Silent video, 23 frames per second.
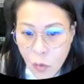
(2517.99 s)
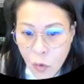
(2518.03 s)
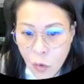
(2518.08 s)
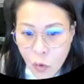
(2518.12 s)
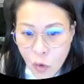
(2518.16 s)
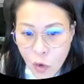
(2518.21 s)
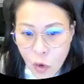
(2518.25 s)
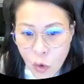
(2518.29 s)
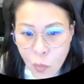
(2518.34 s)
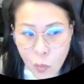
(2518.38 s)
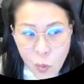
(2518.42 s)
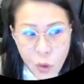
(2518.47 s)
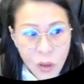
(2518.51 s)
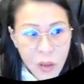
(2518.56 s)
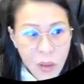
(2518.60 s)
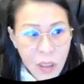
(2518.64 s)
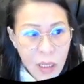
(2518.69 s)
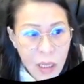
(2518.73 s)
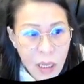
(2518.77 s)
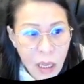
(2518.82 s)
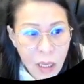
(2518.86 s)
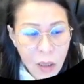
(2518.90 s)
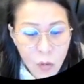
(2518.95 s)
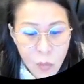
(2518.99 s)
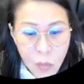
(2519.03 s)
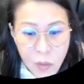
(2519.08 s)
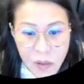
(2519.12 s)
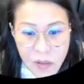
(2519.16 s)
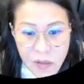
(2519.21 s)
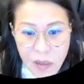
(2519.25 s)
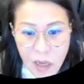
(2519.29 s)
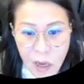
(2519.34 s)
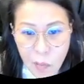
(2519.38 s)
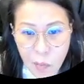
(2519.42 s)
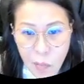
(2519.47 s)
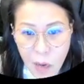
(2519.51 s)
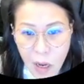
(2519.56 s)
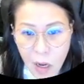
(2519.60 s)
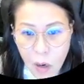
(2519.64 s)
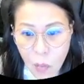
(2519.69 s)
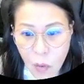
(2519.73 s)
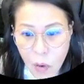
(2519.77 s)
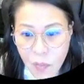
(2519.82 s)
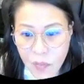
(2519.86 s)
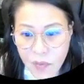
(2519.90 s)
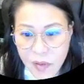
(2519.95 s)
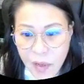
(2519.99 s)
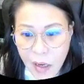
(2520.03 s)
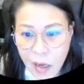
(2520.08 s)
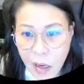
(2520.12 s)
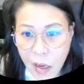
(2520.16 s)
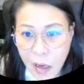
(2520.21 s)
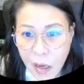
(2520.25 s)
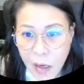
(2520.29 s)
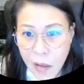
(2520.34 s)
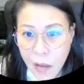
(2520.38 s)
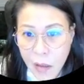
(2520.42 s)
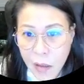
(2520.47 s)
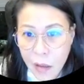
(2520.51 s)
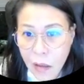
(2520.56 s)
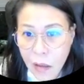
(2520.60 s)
you so poor thing ah you must come my website and